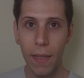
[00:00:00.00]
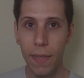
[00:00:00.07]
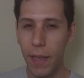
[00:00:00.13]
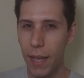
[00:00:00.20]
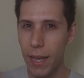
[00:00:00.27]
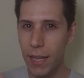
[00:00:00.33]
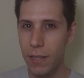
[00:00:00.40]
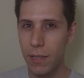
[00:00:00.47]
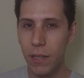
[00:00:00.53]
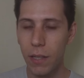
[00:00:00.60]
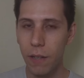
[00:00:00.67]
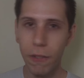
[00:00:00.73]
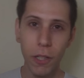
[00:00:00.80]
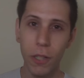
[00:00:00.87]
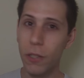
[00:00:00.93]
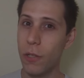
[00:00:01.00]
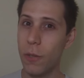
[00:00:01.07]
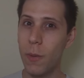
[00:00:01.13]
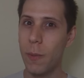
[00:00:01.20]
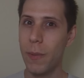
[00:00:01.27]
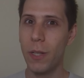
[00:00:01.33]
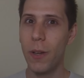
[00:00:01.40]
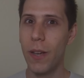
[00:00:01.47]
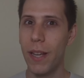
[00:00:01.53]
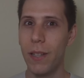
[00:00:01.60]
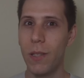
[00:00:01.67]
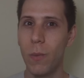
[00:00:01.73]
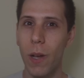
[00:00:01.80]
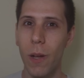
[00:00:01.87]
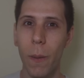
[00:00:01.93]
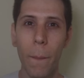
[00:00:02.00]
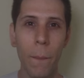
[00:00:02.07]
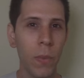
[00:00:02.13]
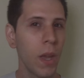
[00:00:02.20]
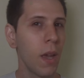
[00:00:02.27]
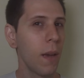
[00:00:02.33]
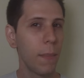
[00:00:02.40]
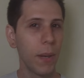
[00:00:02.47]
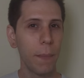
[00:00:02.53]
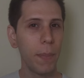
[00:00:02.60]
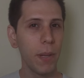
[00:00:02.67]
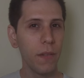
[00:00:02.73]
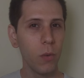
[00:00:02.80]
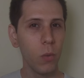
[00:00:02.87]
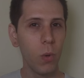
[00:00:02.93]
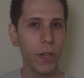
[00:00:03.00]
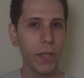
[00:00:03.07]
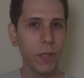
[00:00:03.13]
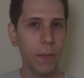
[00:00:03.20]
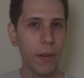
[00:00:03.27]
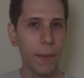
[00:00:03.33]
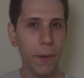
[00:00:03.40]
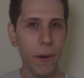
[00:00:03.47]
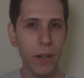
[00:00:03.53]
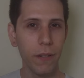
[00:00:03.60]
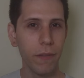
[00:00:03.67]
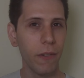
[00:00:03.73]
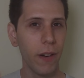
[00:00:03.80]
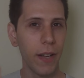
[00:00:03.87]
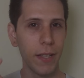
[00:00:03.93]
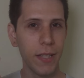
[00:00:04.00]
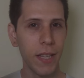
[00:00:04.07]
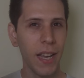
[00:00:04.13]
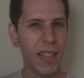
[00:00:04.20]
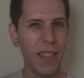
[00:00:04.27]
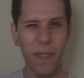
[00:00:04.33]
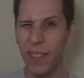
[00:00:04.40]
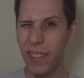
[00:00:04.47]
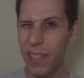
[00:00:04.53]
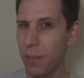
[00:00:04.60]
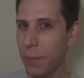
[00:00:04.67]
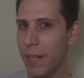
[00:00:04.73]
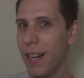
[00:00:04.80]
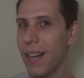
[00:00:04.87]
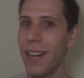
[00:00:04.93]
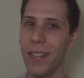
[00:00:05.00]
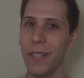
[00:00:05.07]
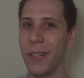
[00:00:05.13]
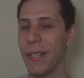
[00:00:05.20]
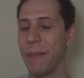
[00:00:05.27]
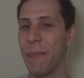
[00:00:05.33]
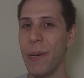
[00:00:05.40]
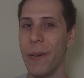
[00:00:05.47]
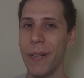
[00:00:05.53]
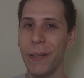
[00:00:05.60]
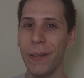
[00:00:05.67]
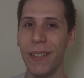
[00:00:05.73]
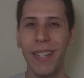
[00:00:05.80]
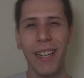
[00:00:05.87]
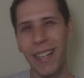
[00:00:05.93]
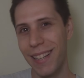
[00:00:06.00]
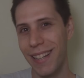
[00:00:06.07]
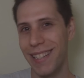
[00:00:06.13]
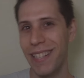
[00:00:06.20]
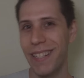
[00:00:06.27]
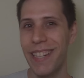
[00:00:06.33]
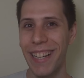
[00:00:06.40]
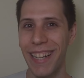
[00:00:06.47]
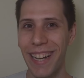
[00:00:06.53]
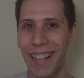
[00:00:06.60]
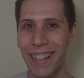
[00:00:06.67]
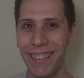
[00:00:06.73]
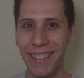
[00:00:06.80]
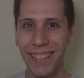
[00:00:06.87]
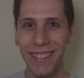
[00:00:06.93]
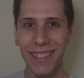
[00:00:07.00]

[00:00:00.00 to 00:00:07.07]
and they're easy enough that you can do them in your head as well. But a bit of a warning to my American friends, they're a little bit harder in Imperial. Let's go check it out.